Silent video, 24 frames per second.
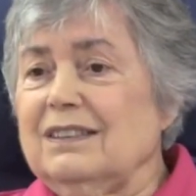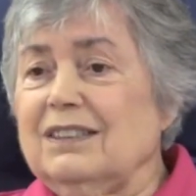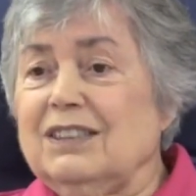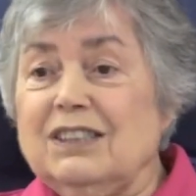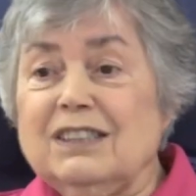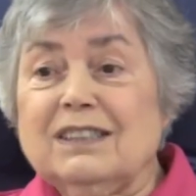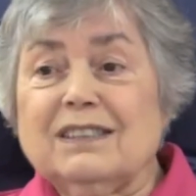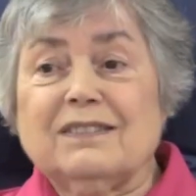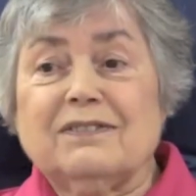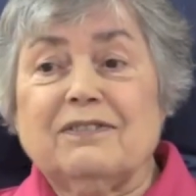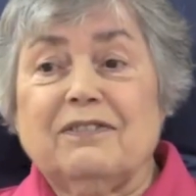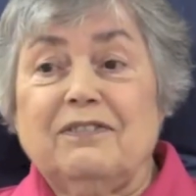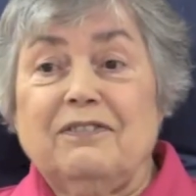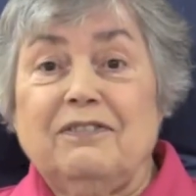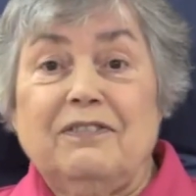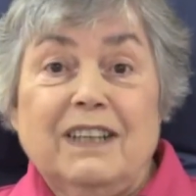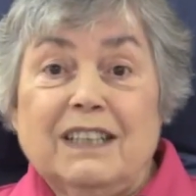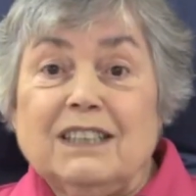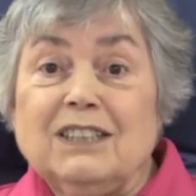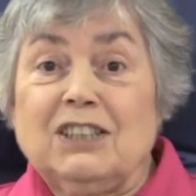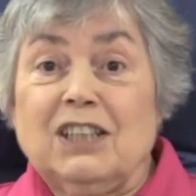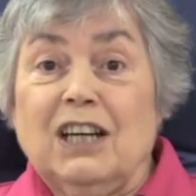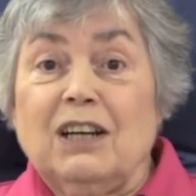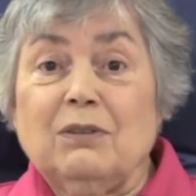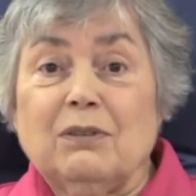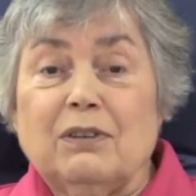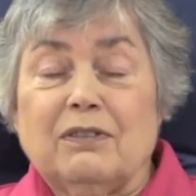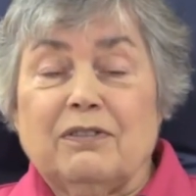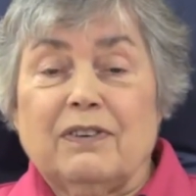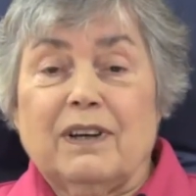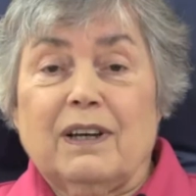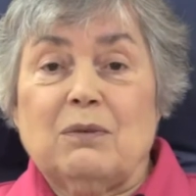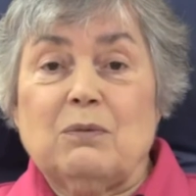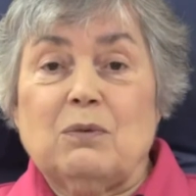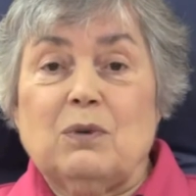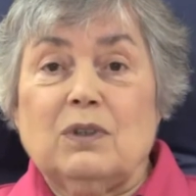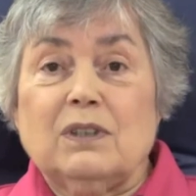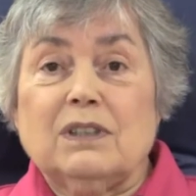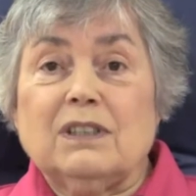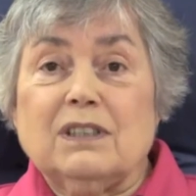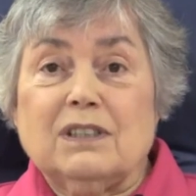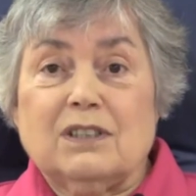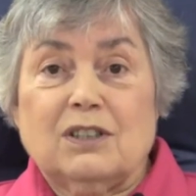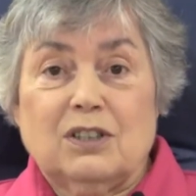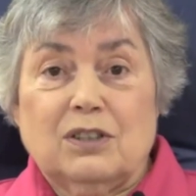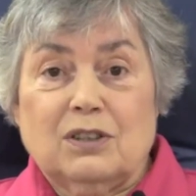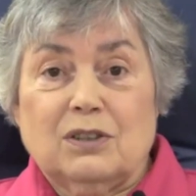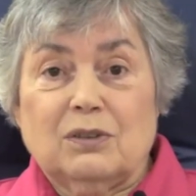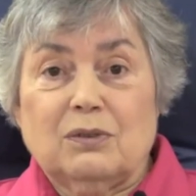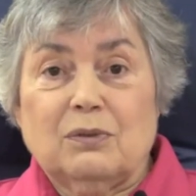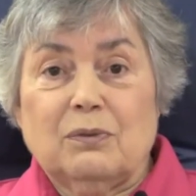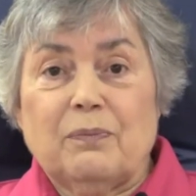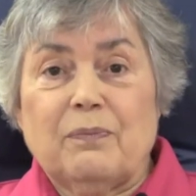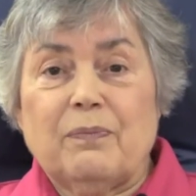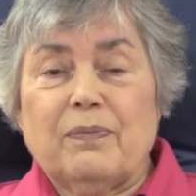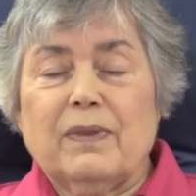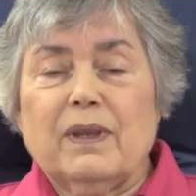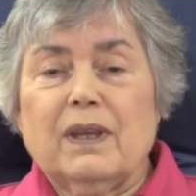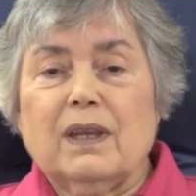just veg out if I wanted to.